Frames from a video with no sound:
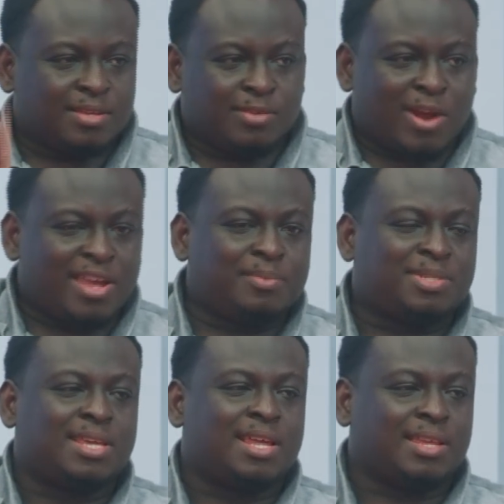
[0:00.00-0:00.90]
Raheem
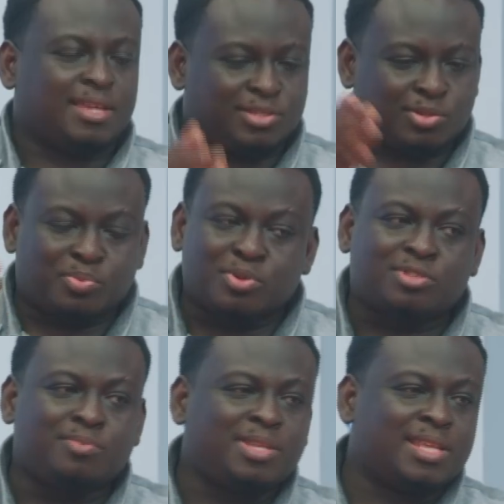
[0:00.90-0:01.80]
Sterling, he's supposed
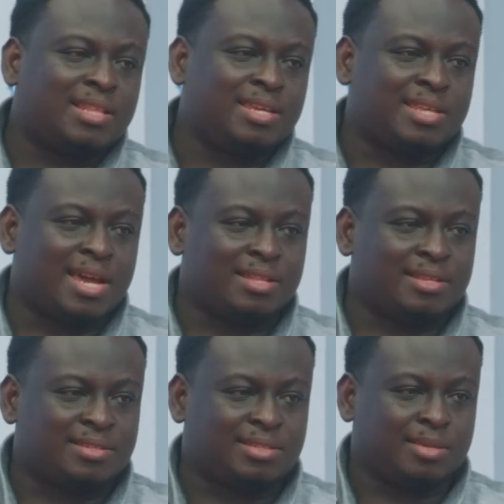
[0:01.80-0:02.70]
to be the leader in
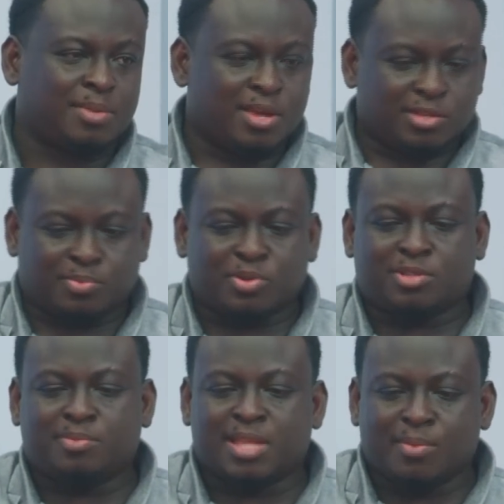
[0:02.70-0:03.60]
this team. Supposed
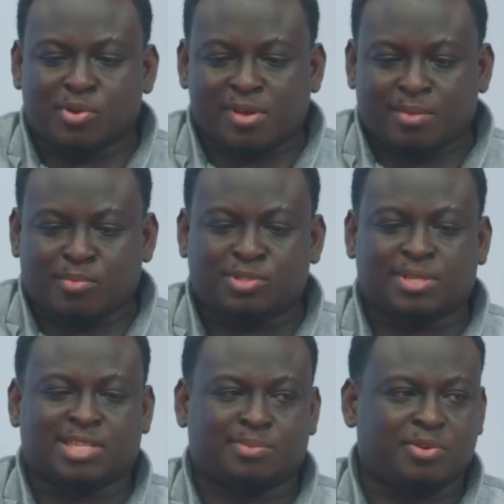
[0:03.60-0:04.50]
to be the most
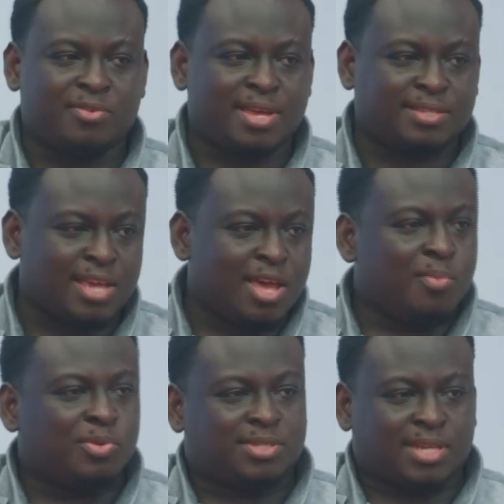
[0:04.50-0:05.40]
experienced,
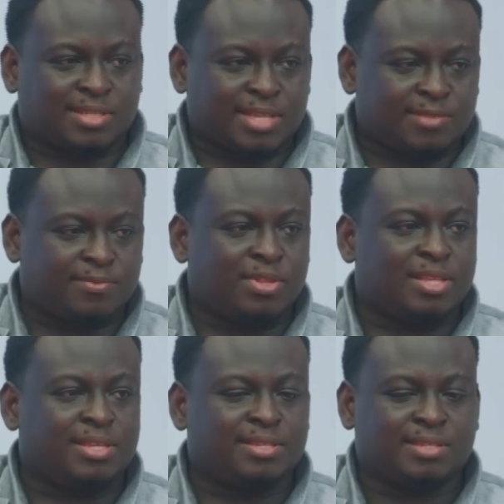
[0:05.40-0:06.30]
most successful
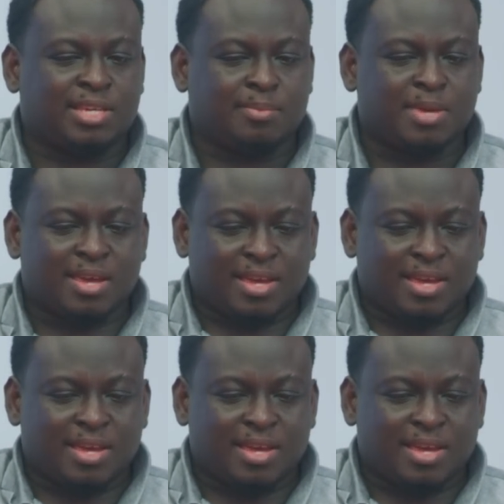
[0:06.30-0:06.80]
in this team.